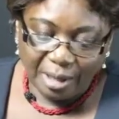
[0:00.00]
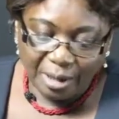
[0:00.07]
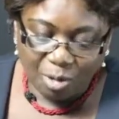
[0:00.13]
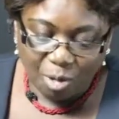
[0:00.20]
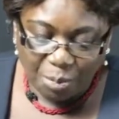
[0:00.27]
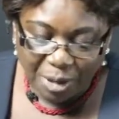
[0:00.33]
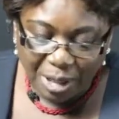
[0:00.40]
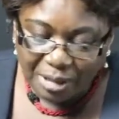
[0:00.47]

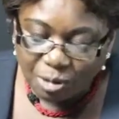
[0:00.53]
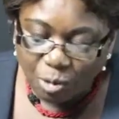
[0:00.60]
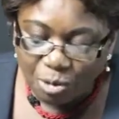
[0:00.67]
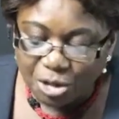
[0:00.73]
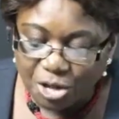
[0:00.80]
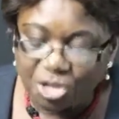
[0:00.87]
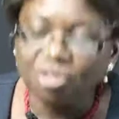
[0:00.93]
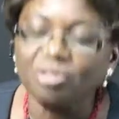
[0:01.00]
In operant
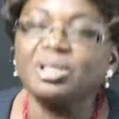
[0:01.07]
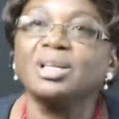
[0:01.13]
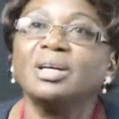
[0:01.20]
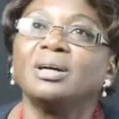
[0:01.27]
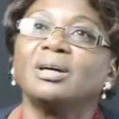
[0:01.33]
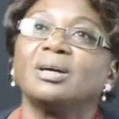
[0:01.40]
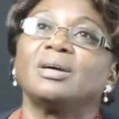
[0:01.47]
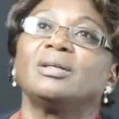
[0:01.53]

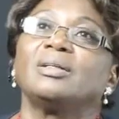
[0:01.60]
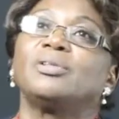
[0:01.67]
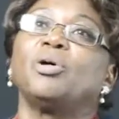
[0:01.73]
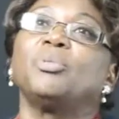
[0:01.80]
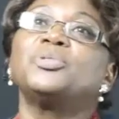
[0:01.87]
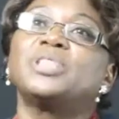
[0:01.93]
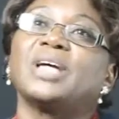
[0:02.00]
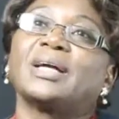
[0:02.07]
conditioning, the
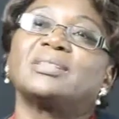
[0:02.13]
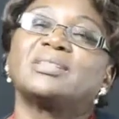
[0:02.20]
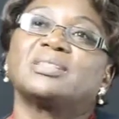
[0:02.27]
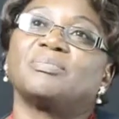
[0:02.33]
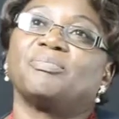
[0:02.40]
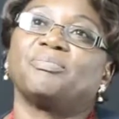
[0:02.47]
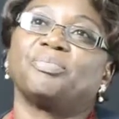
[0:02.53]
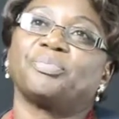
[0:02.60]

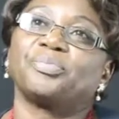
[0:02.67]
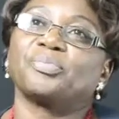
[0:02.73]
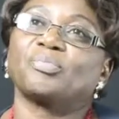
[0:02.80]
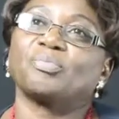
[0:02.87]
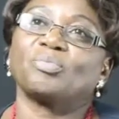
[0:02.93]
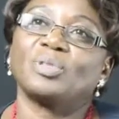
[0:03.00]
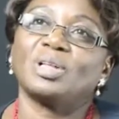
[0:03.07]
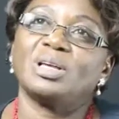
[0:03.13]
object
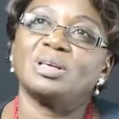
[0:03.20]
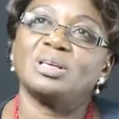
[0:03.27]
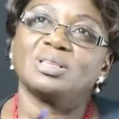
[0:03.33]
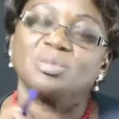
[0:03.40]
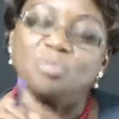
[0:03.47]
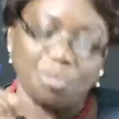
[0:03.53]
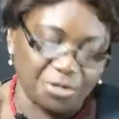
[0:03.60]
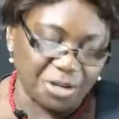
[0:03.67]

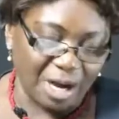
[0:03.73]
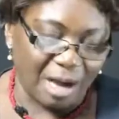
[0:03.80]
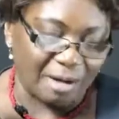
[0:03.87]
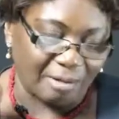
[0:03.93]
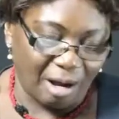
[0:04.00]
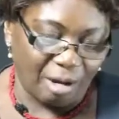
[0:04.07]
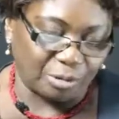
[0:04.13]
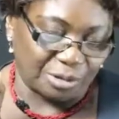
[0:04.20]
is moving
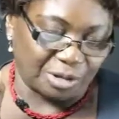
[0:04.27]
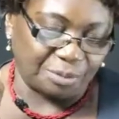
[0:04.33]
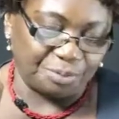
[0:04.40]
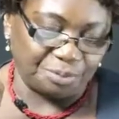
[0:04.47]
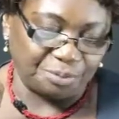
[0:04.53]
around.